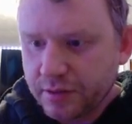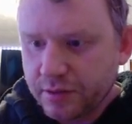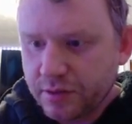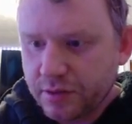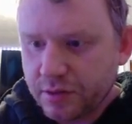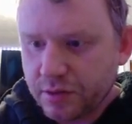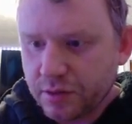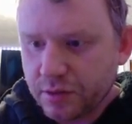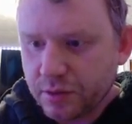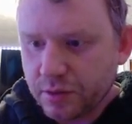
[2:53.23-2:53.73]

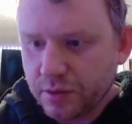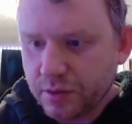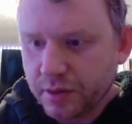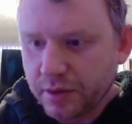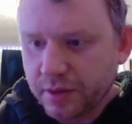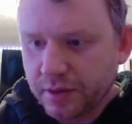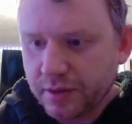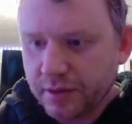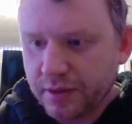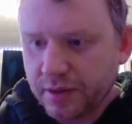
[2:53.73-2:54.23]
to
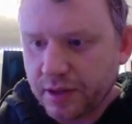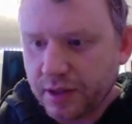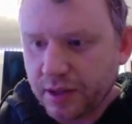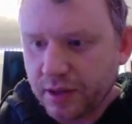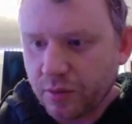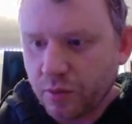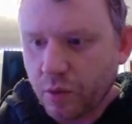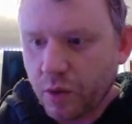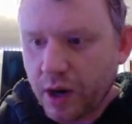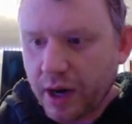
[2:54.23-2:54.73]
the
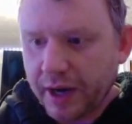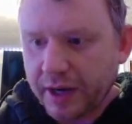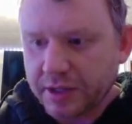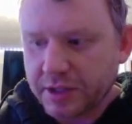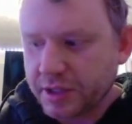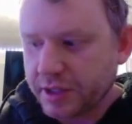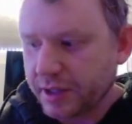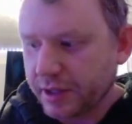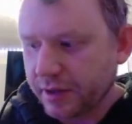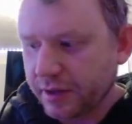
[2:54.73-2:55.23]
watch
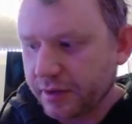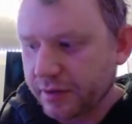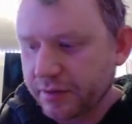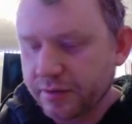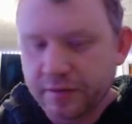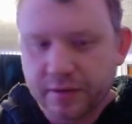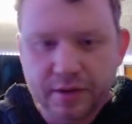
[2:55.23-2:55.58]
here.